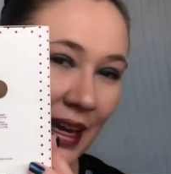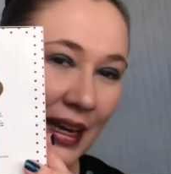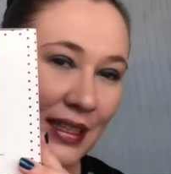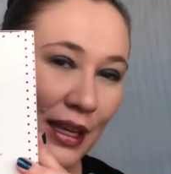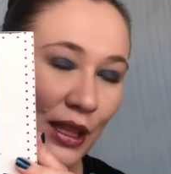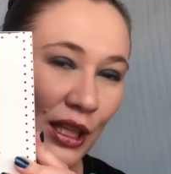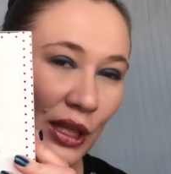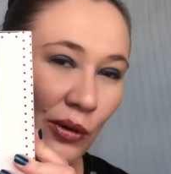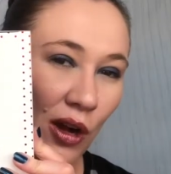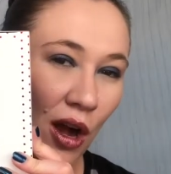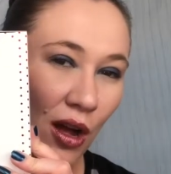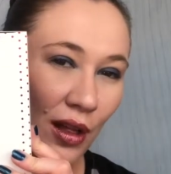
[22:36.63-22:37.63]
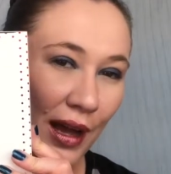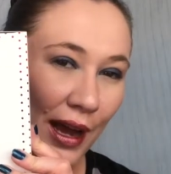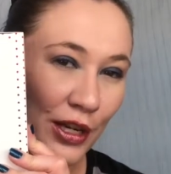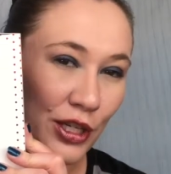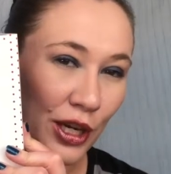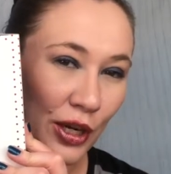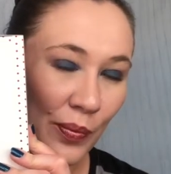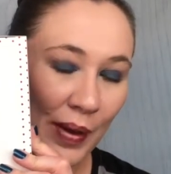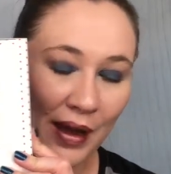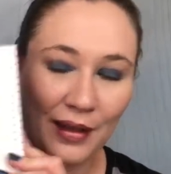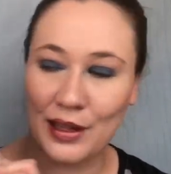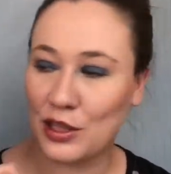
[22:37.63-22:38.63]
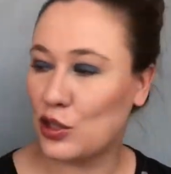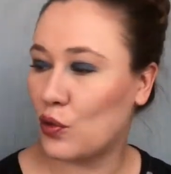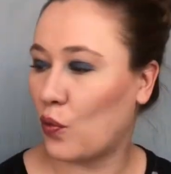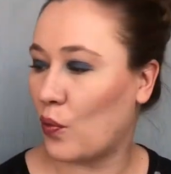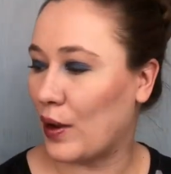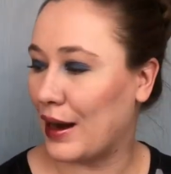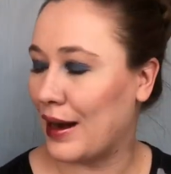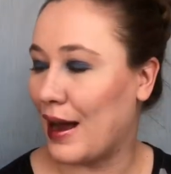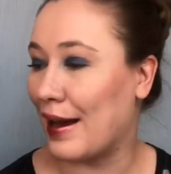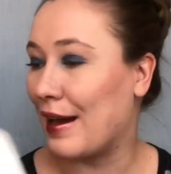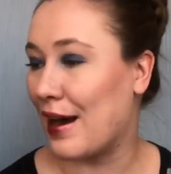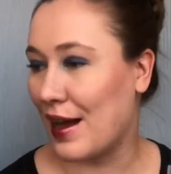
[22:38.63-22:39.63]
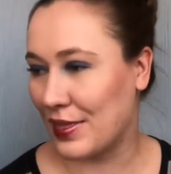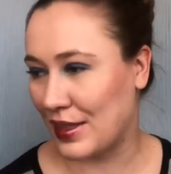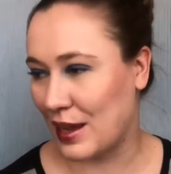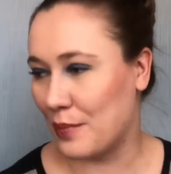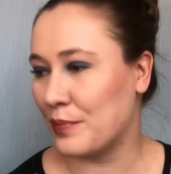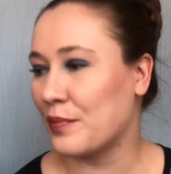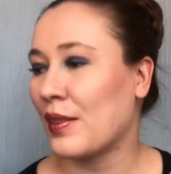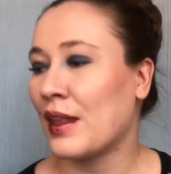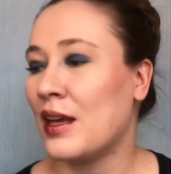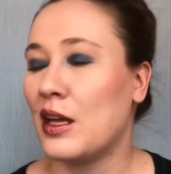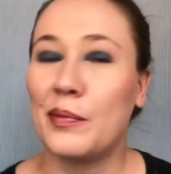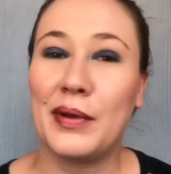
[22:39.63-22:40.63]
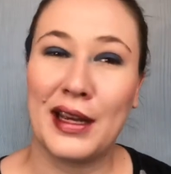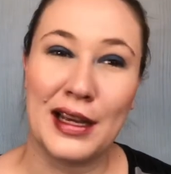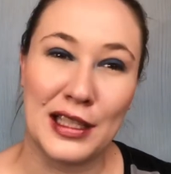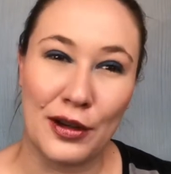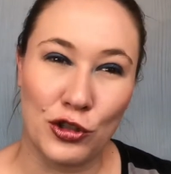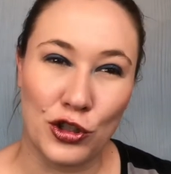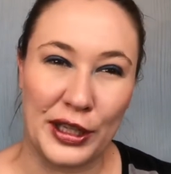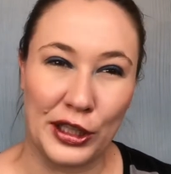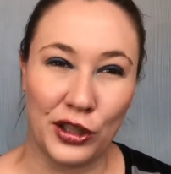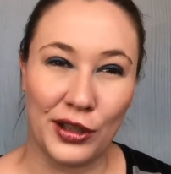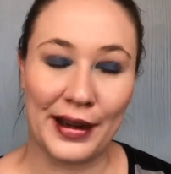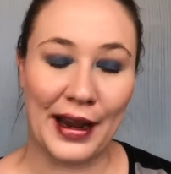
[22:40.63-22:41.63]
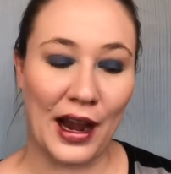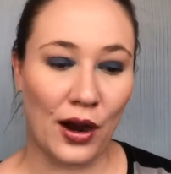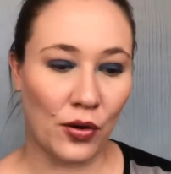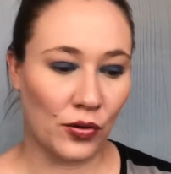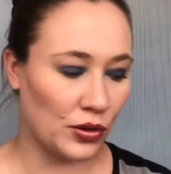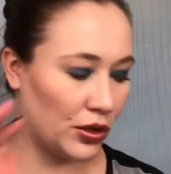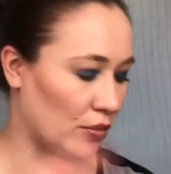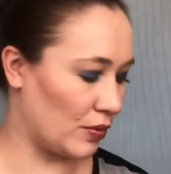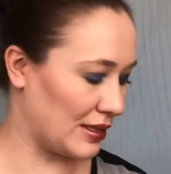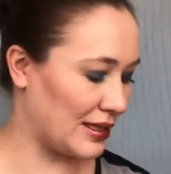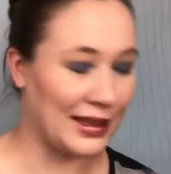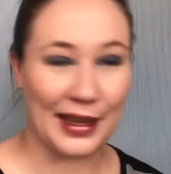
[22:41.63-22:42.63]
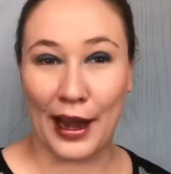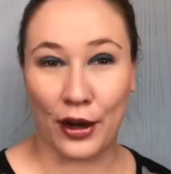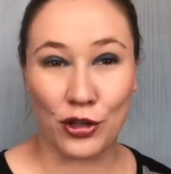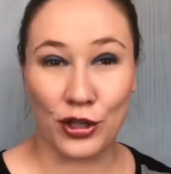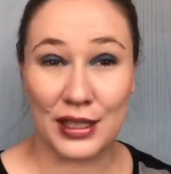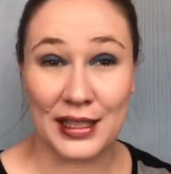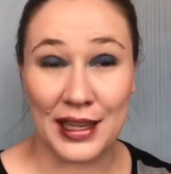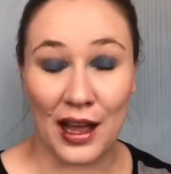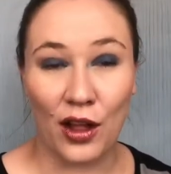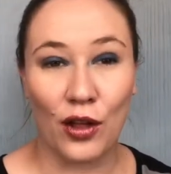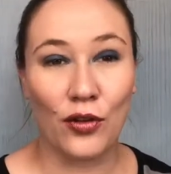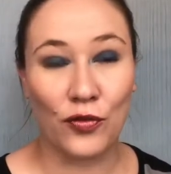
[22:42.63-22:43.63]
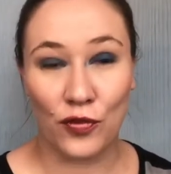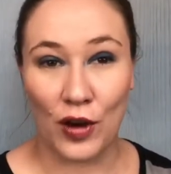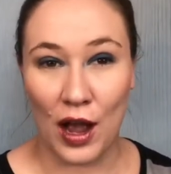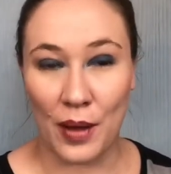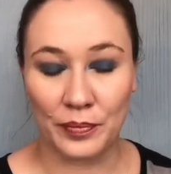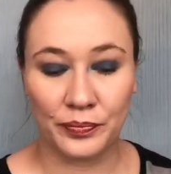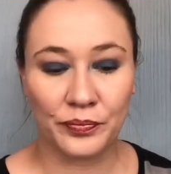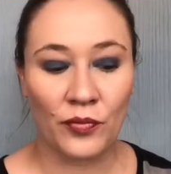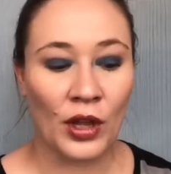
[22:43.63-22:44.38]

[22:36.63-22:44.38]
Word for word: because I thought they were all eyeshadow palettes when I got them because I was trying to look at the ones that they actually sell from